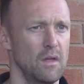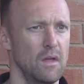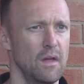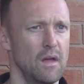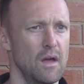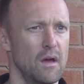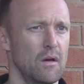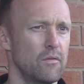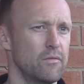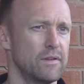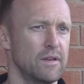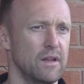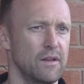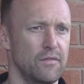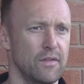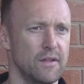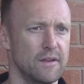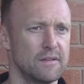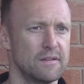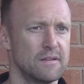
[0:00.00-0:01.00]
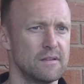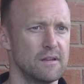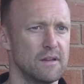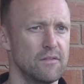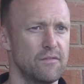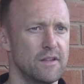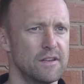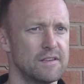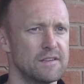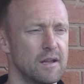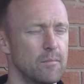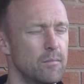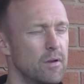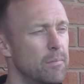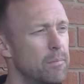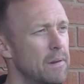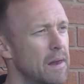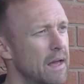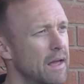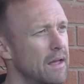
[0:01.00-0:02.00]
Yeah, obviously, if there's
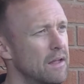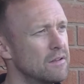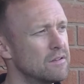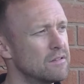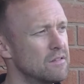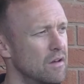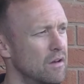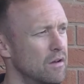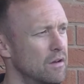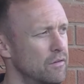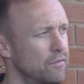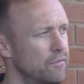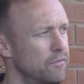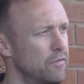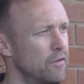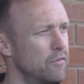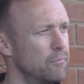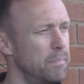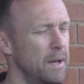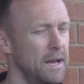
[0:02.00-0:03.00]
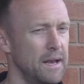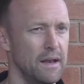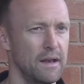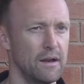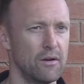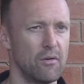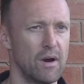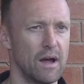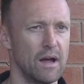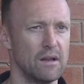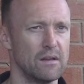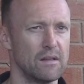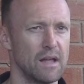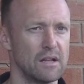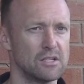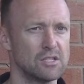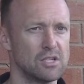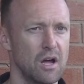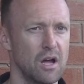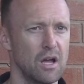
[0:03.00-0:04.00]
similar players that have been in and around
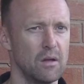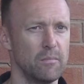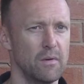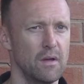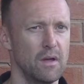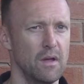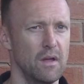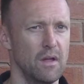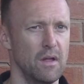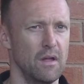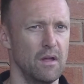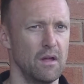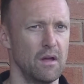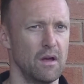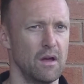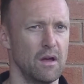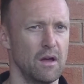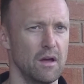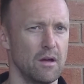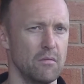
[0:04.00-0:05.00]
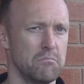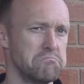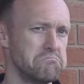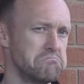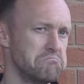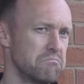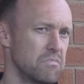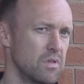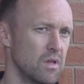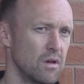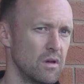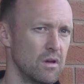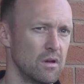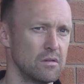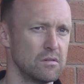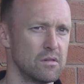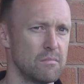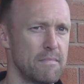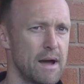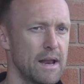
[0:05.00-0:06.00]
that time,
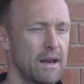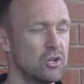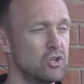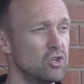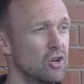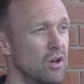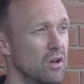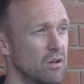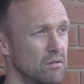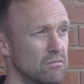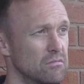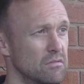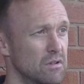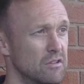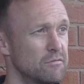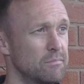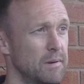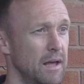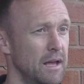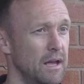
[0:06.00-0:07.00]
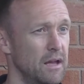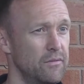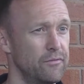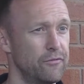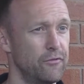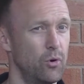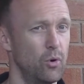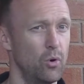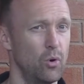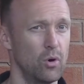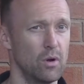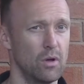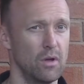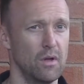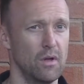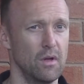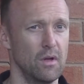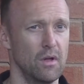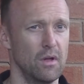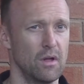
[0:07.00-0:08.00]
the manager has played for
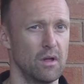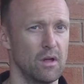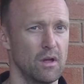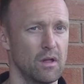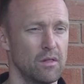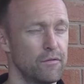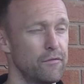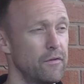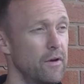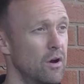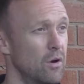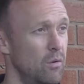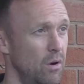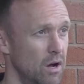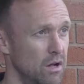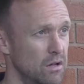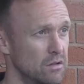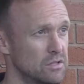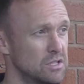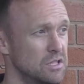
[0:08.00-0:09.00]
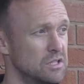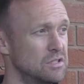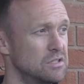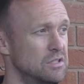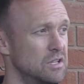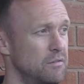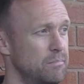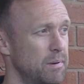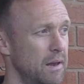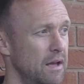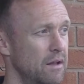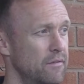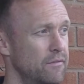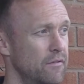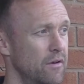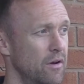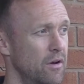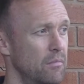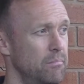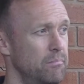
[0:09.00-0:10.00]
the Faroe Isles. He's played
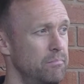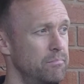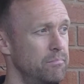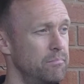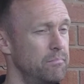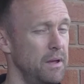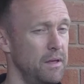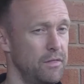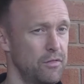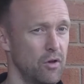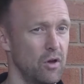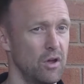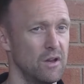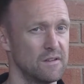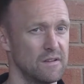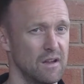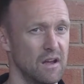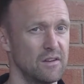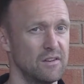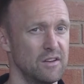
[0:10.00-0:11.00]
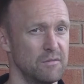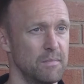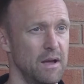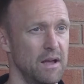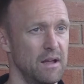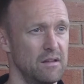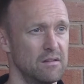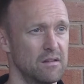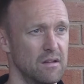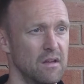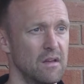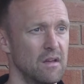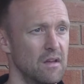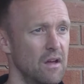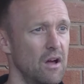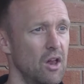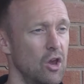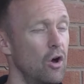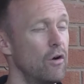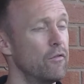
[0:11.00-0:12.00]
for B36. He's made
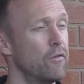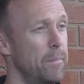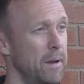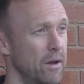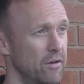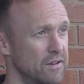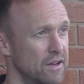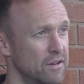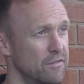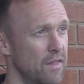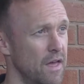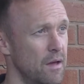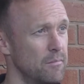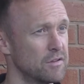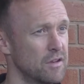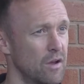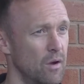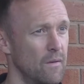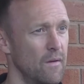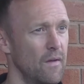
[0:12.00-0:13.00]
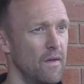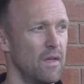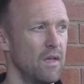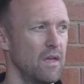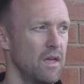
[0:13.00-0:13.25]
a lot of appearances for them, so